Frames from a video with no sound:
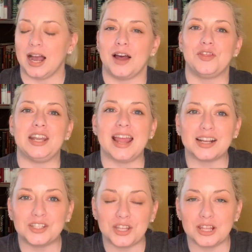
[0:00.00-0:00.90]
The
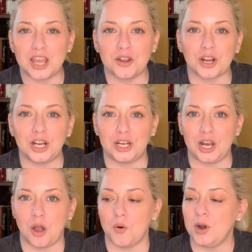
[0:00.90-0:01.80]
next thing that you're going to
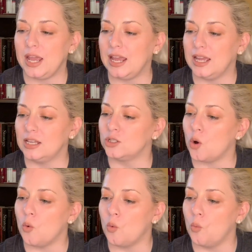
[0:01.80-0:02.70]
note is
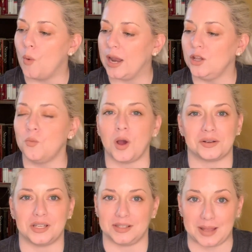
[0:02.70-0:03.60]
when you
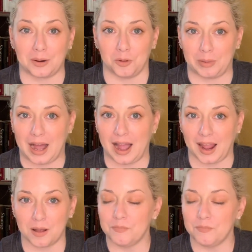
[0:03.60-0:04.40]
want to settle by